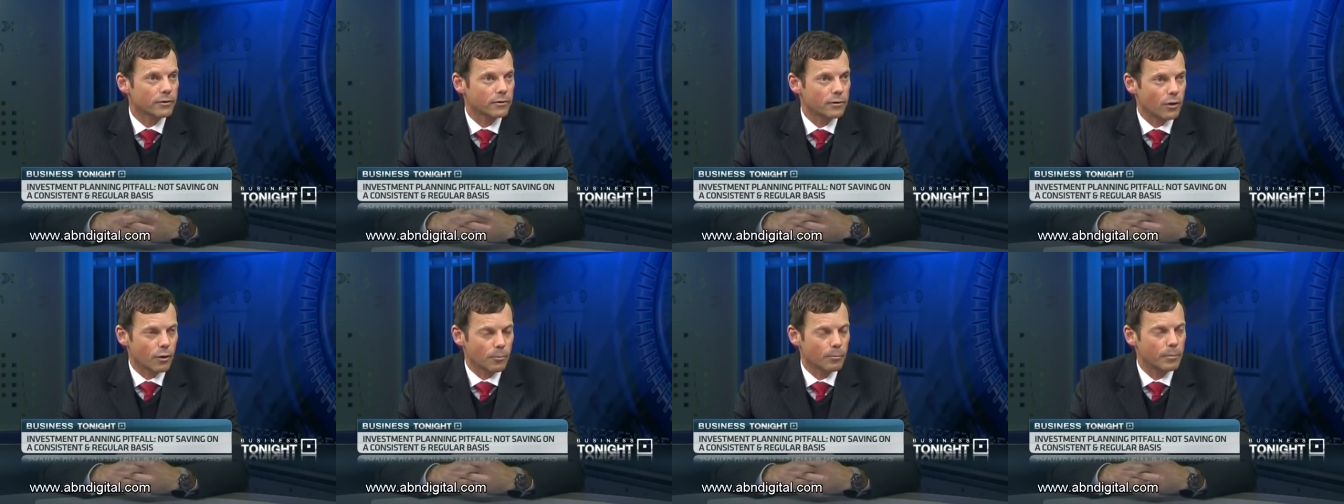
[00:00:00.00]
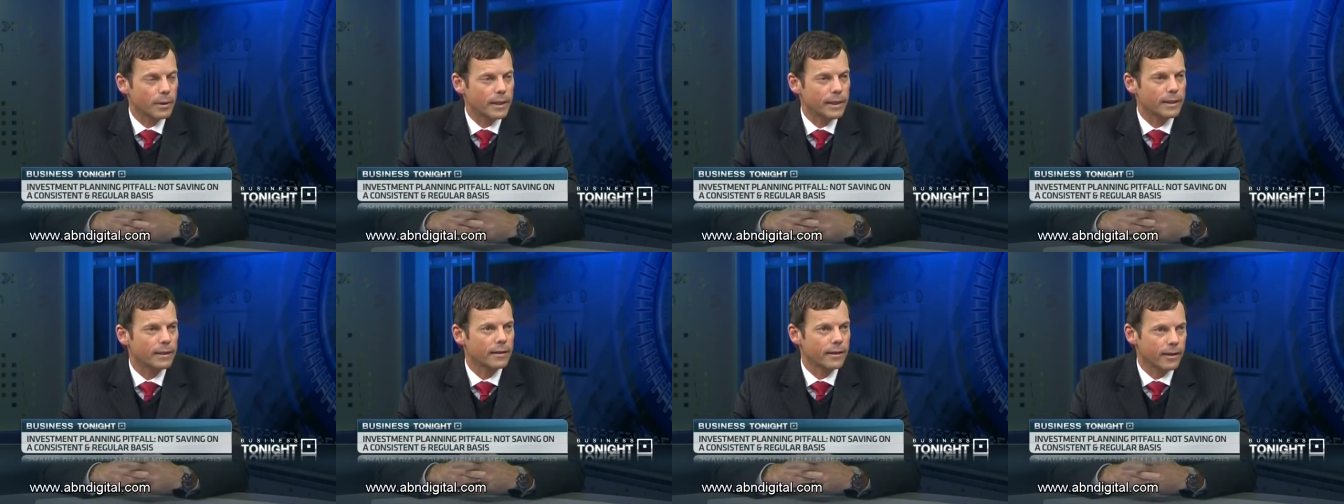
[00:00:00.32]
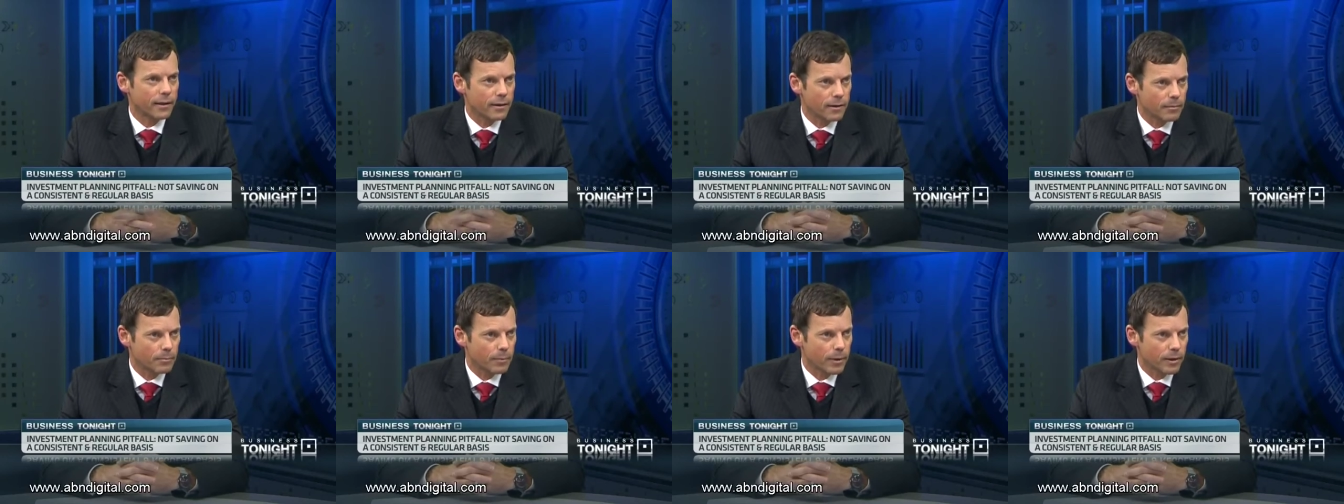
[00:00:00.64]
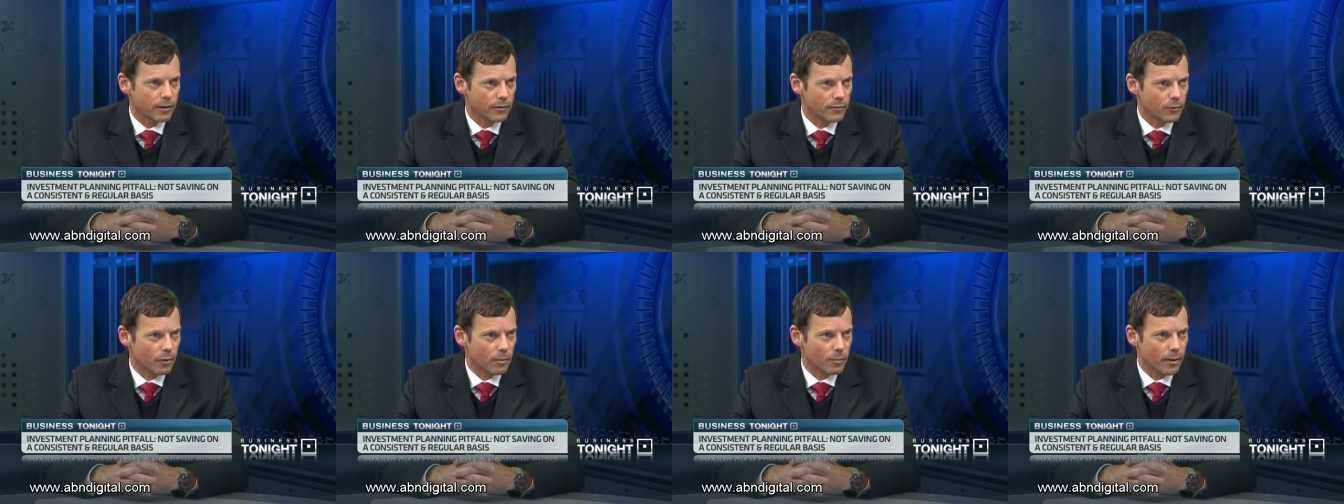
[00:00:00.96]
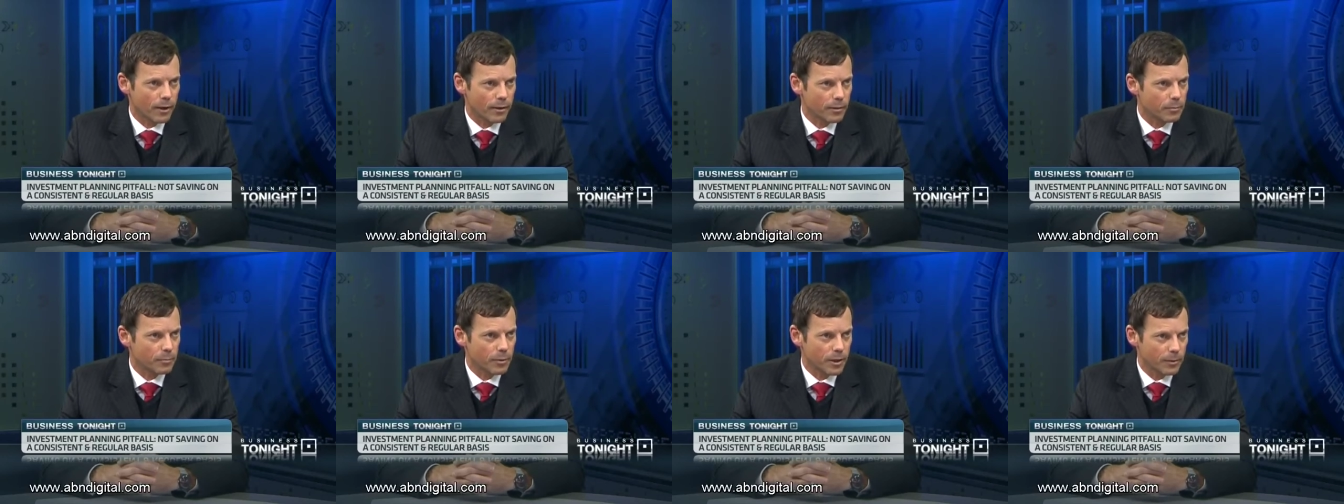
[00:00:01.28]
completely independent from
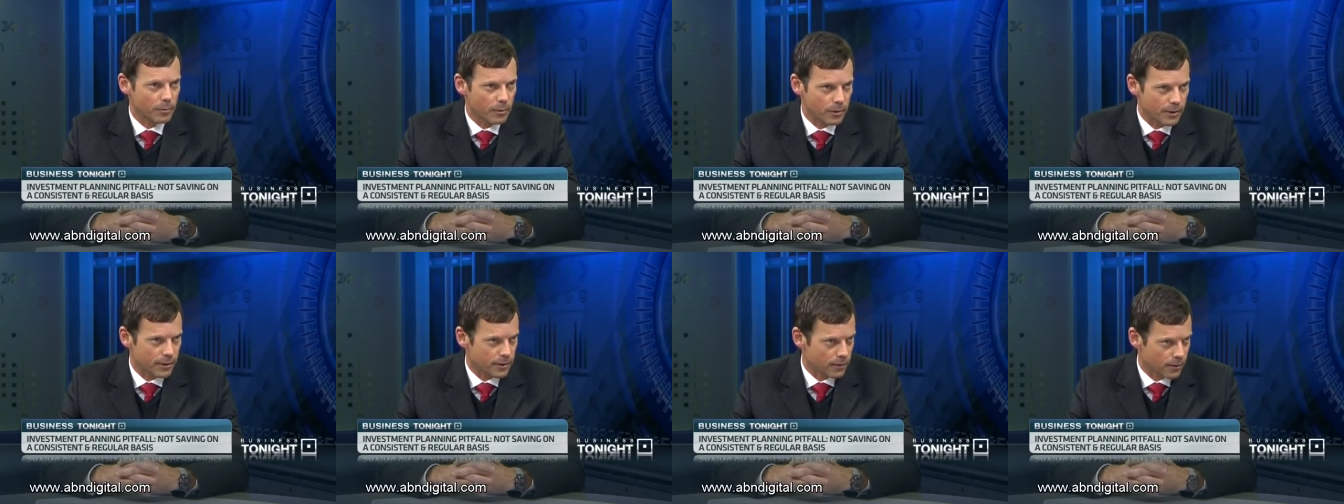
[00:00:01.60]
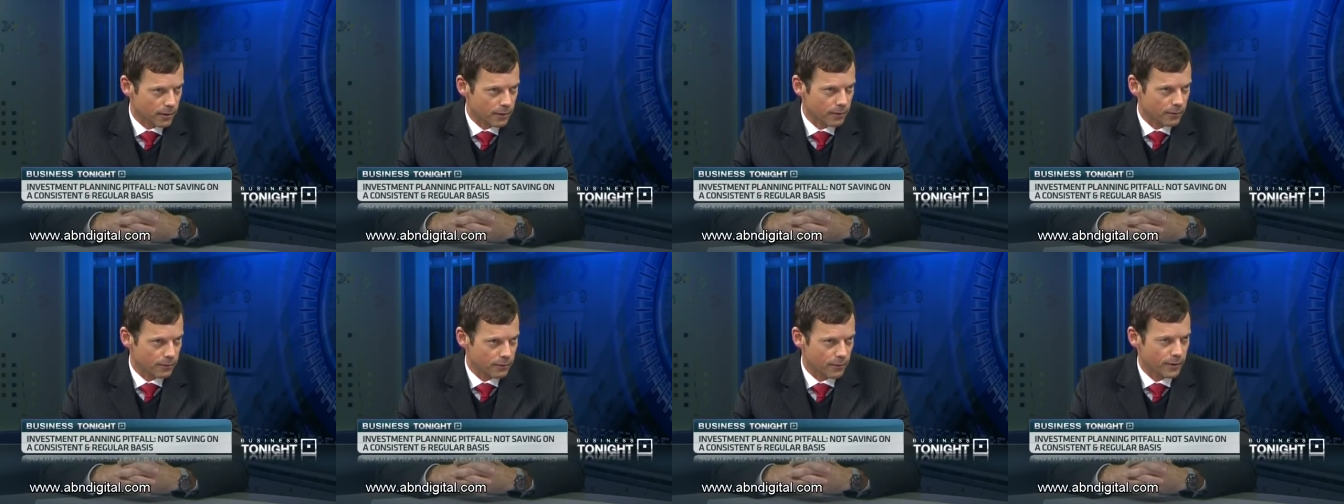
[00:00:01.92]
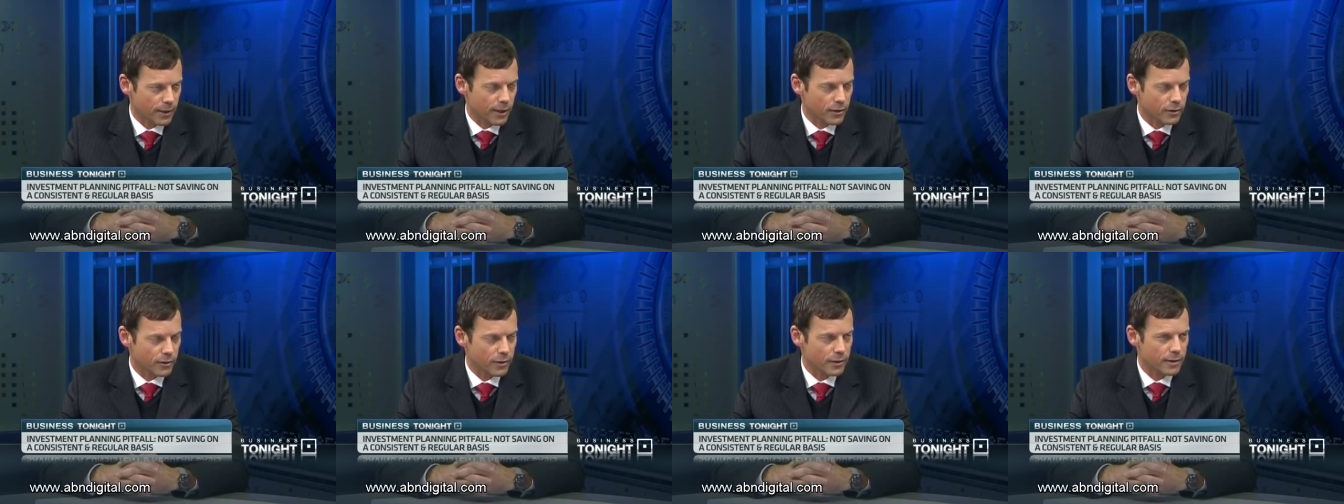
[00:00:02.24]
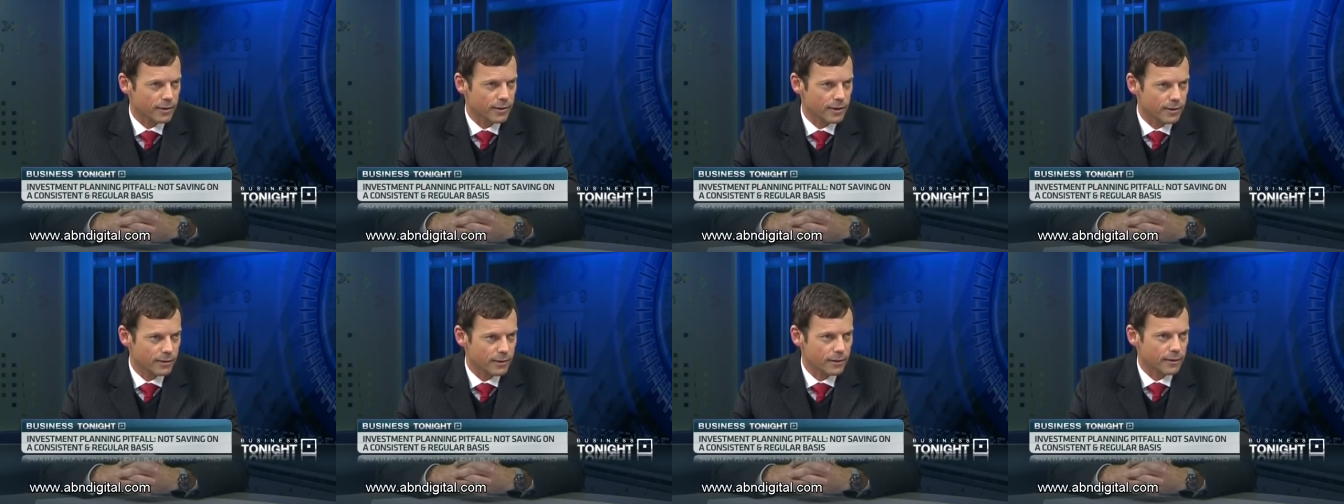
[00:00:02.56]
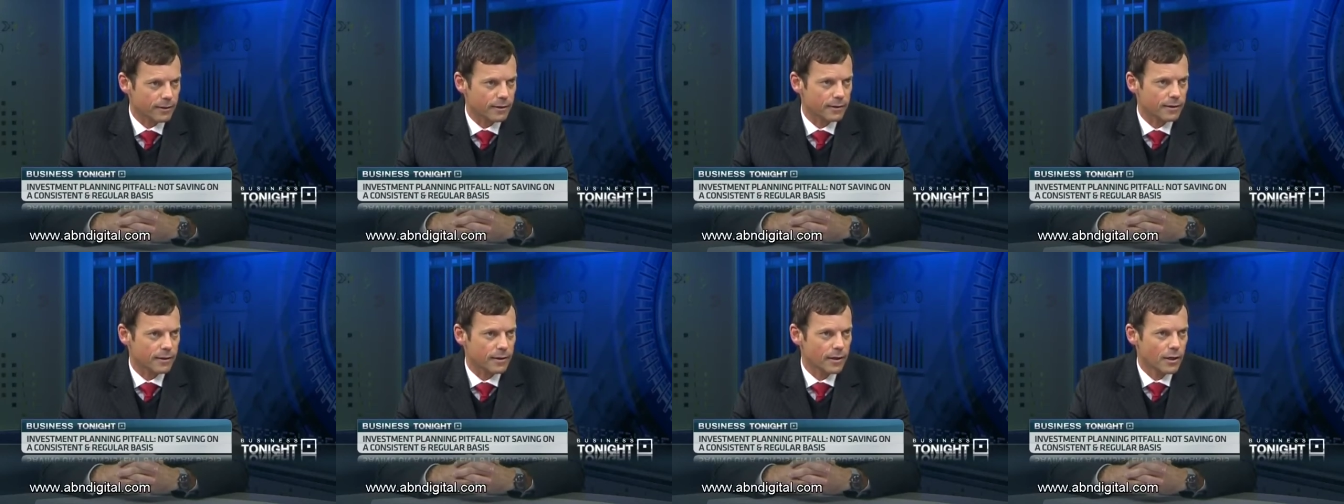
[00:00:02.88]
other people's financial
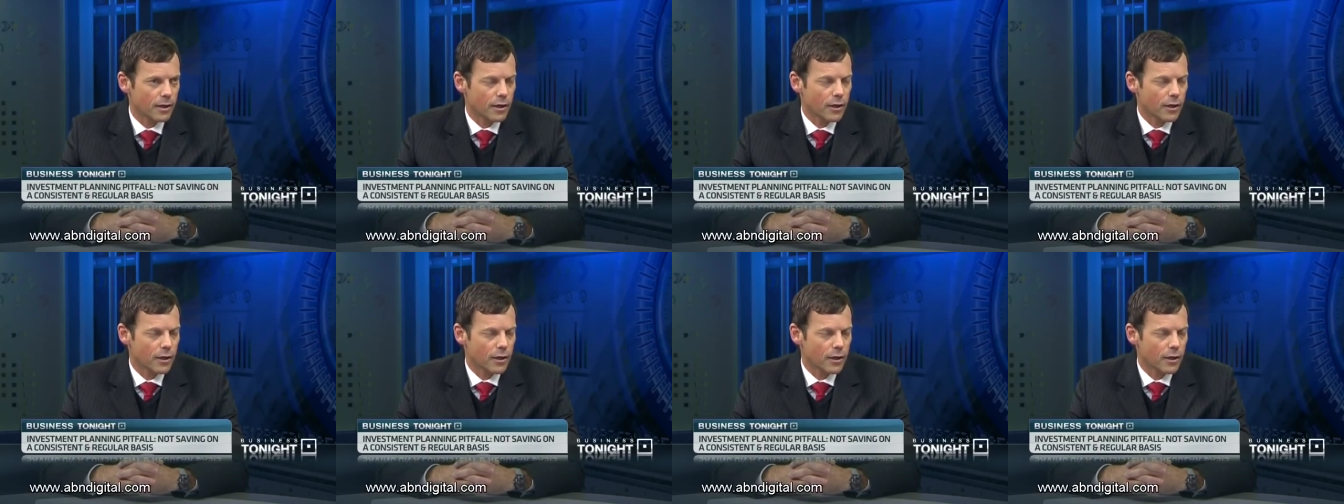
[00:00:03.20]
assistance.